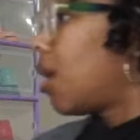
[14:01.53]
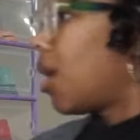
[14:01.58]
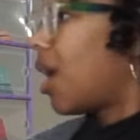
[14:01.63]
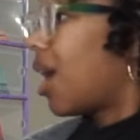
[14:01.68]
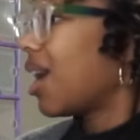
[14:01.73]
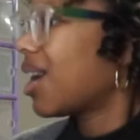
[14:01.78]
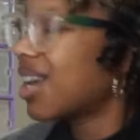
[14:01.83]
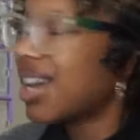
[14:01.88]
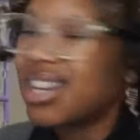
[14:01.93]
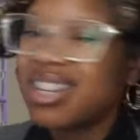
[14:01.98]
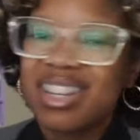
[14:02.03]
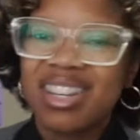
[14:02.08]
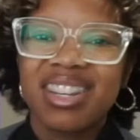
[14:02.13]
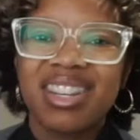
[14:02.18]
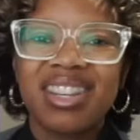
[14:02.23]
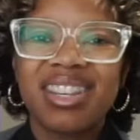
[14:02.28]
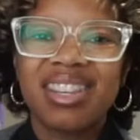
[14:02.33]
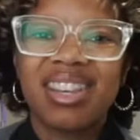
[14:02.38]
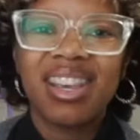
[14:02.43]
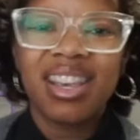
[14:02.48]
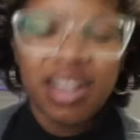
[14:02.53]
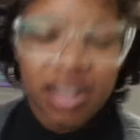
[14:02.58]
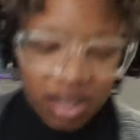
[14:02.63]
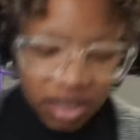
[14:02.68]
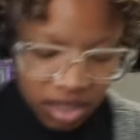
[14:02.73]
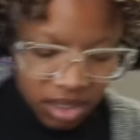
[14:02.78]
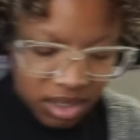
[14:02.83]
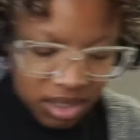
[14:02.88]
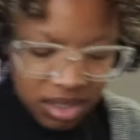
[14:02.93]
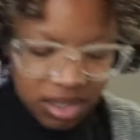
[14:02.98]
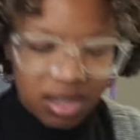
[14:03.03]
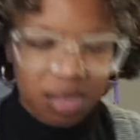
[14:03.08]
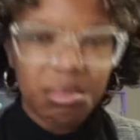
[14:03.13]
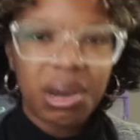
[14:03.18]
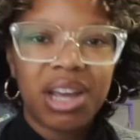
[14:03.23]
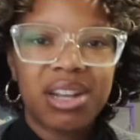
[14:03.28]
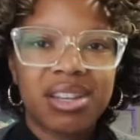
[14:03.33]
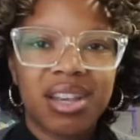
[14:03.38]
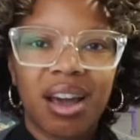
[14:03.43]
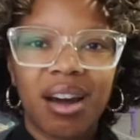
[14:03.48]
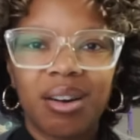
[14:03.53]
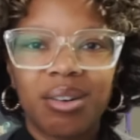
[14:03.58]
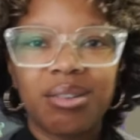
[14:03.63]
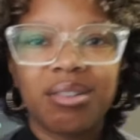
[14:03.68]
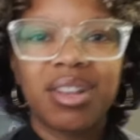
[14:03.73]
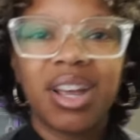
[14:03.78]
I can't just sit and listen to somebody talk.